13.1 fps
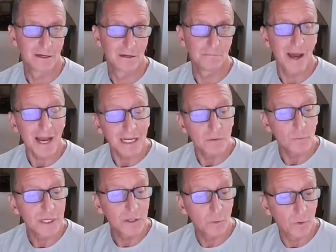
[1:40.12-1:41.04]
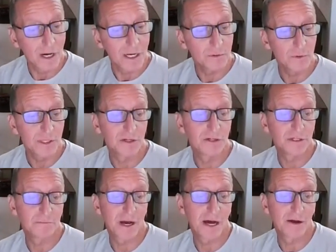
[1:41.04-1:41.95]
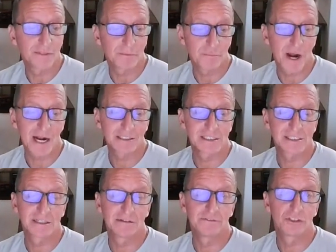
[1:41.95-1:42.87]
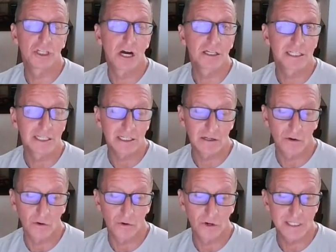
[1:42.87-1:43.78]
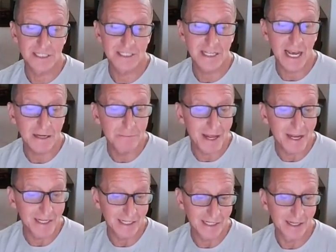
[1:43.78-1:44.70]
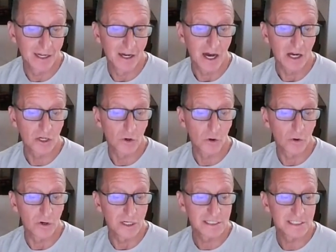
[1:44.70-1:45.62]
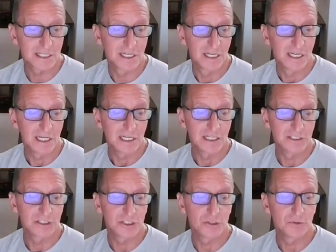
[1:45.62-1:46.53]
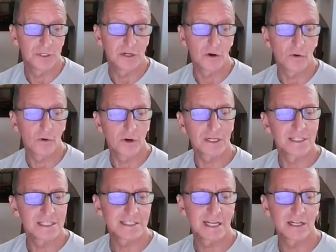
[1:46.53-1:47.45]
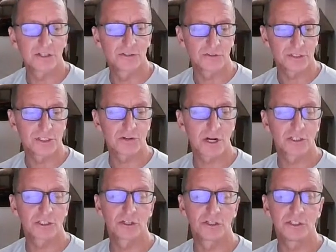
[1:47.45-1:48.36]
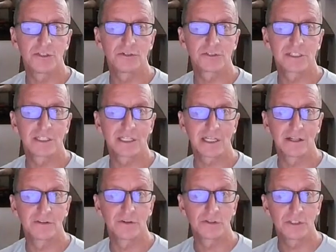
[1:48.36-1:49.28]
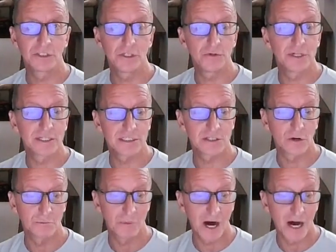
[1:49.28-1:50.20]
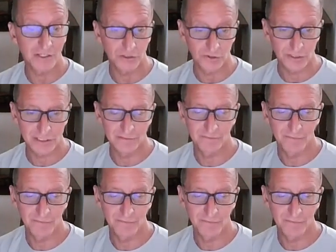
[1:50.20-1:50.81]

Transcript: Back in week 1, we learned about the practice of chunking or segmenting a course into an organizational structure using either units or modules.